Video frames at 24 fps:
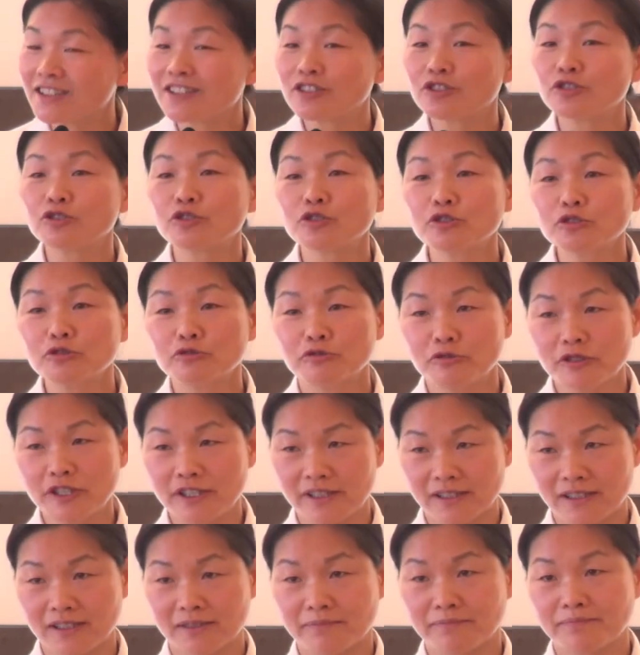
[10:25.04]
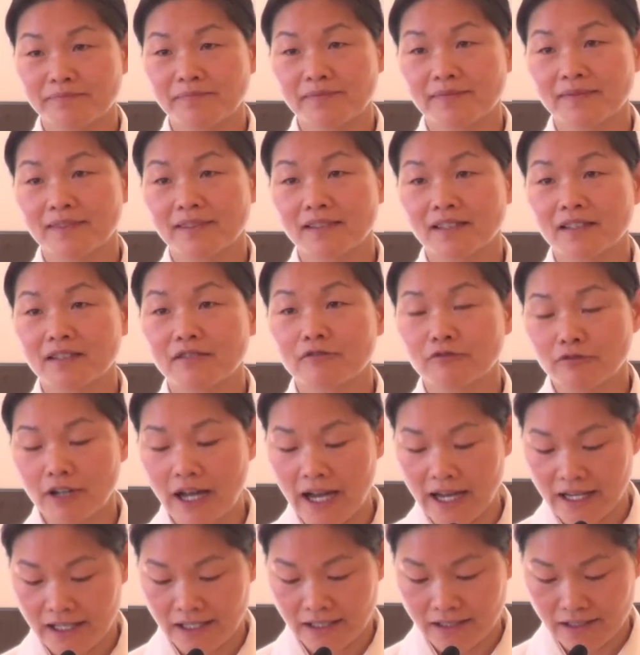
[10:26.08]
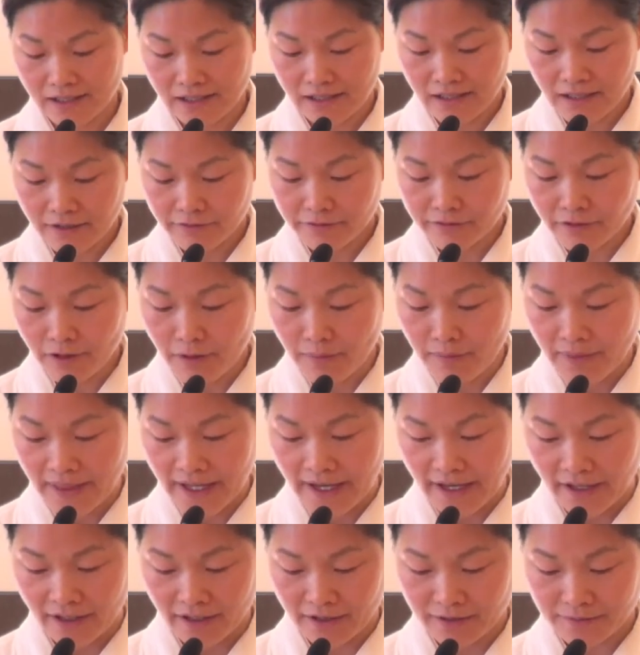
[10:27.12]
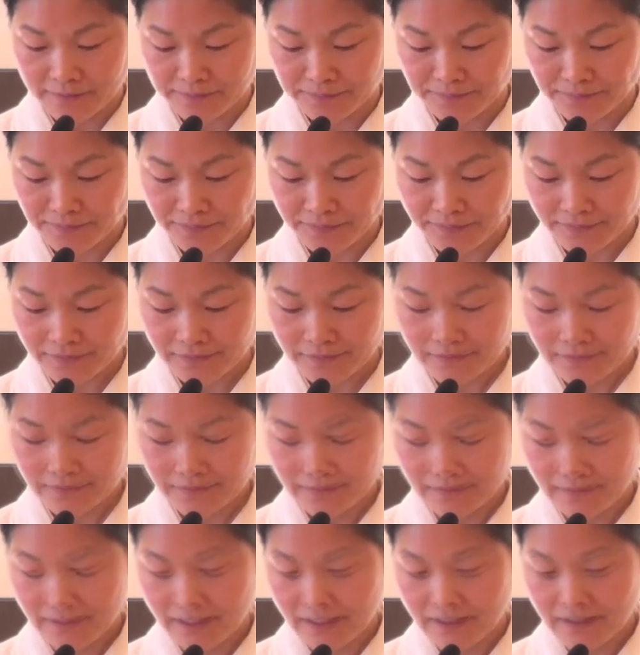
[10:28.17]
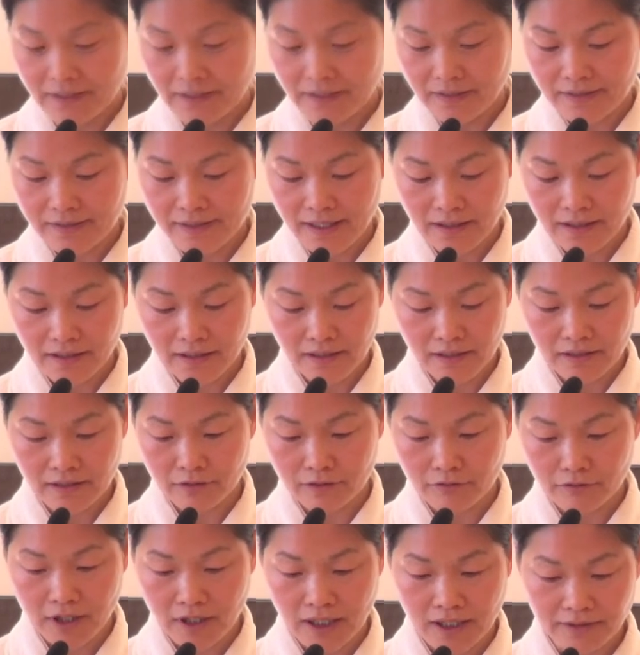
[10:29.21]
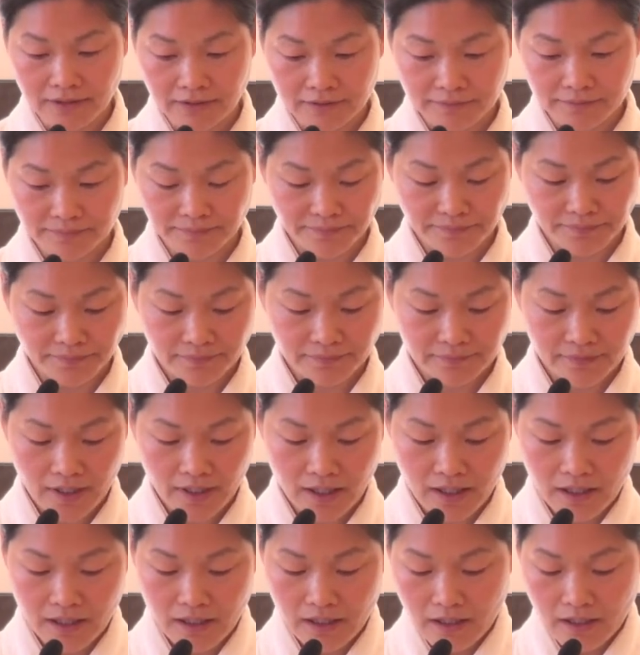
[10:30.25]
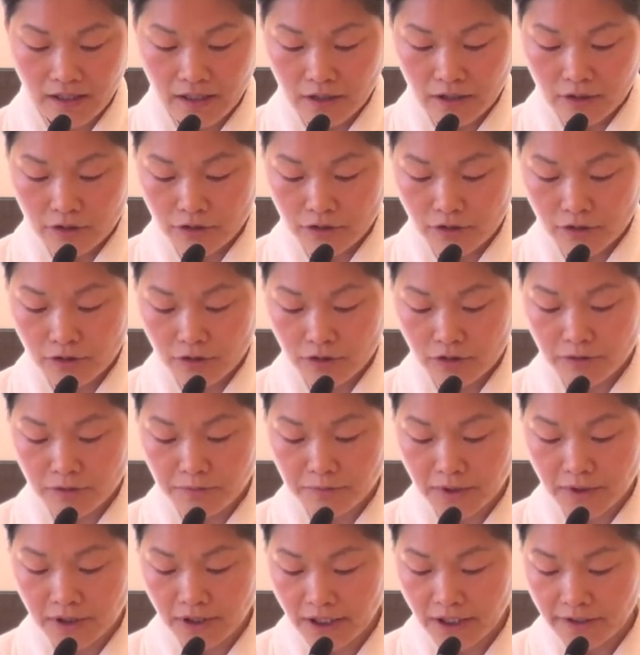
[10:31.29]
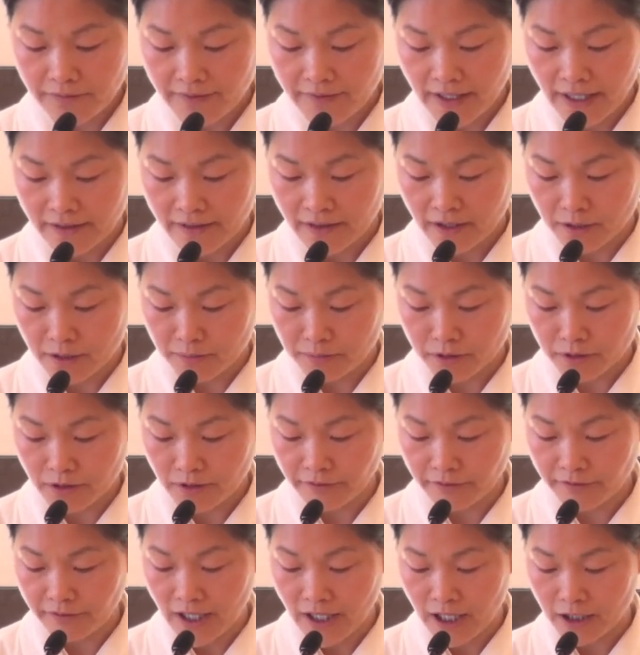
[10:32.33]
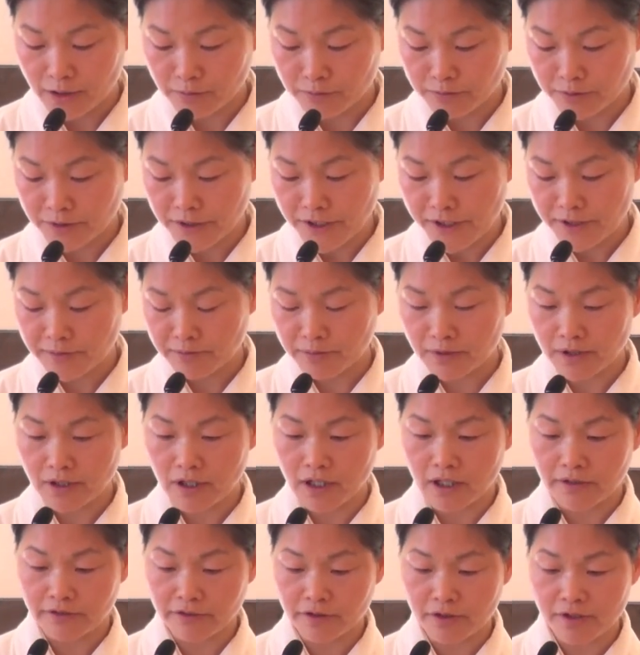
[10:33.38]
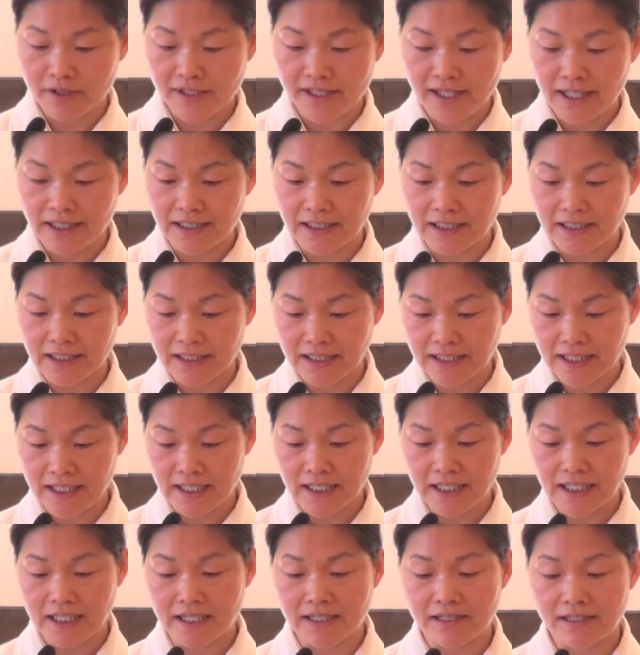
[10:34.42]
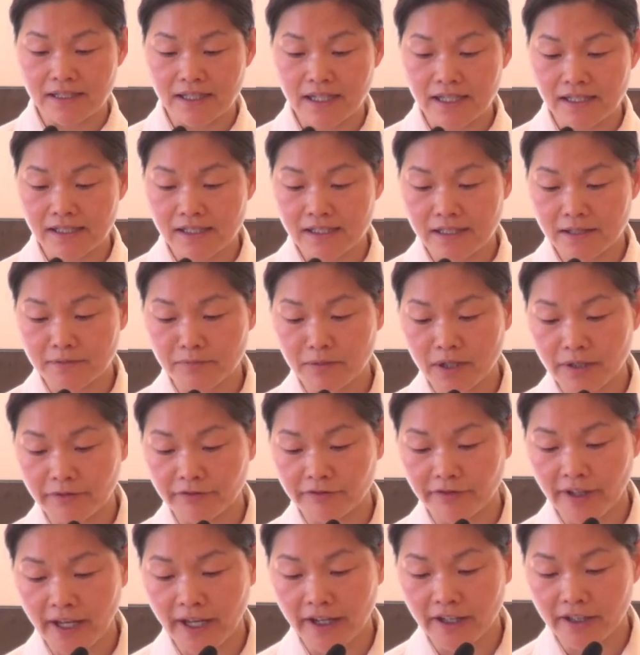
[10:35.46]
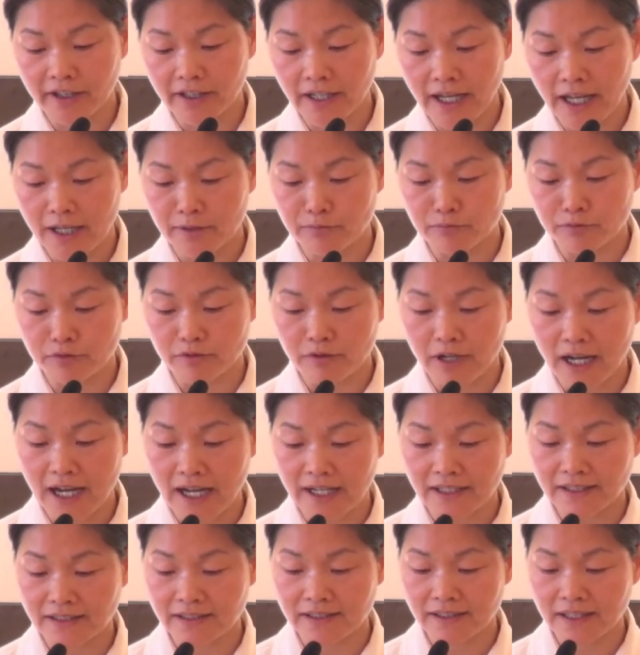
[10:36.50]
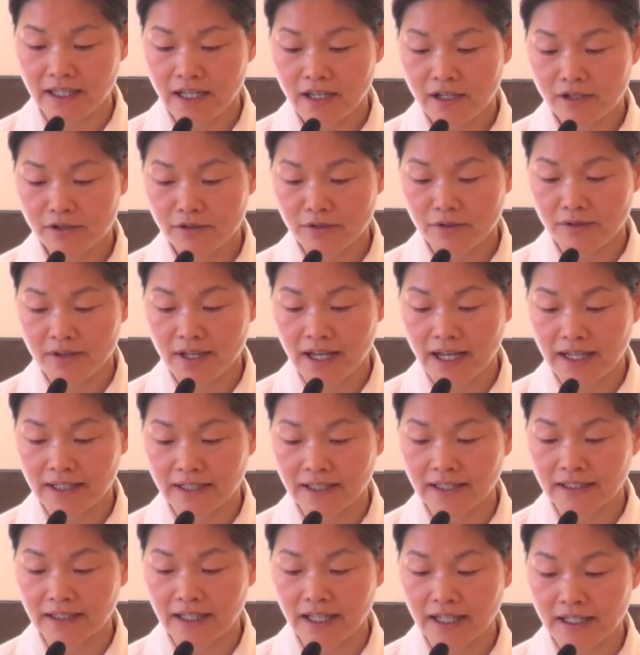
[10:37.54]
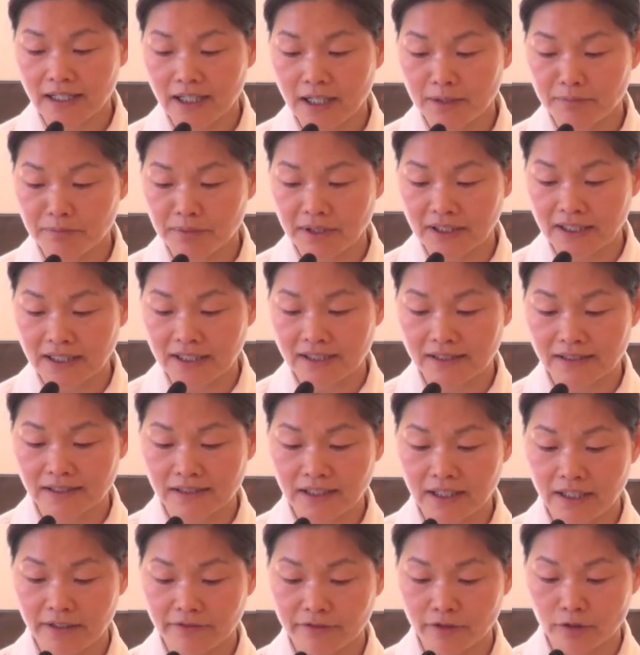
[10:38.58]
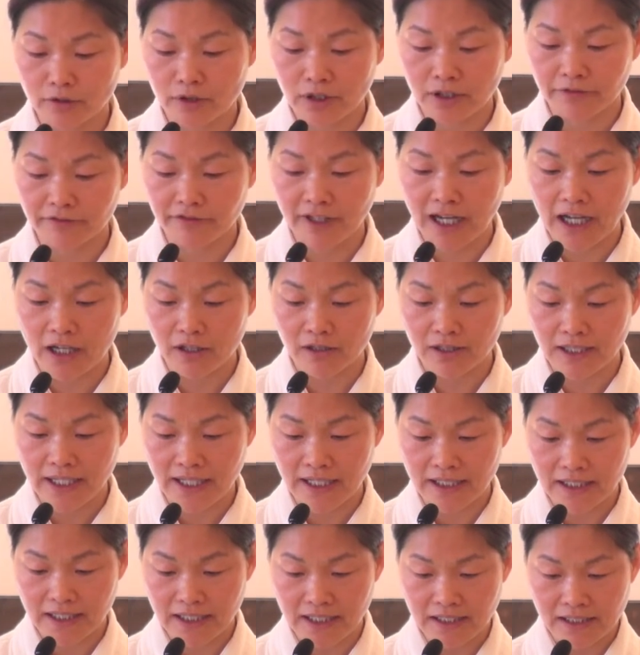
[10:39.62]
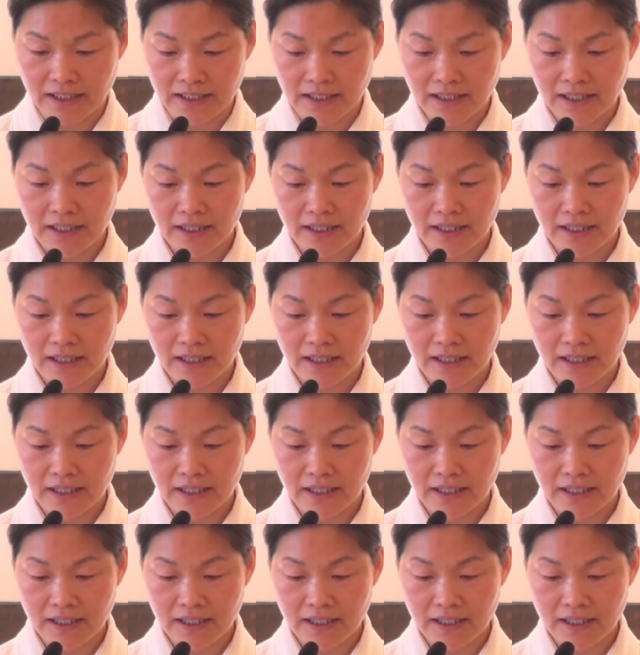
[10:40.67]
True wisdom rise from there. And the second one, to believe that the profound principle of causality is extremely fair and bright so that it cannot be deceived or violated.